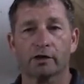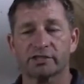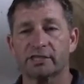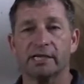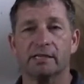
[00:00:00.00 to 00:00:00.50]

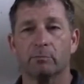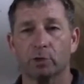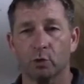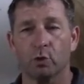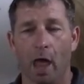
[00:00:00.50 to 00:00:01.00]
see the
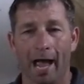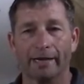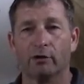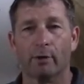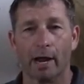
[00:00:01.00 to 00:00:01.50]
blue line
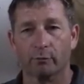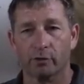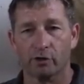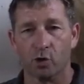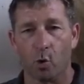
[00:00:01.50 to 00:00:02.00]
around
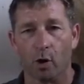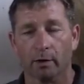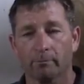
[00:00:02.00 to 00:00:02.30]
the door.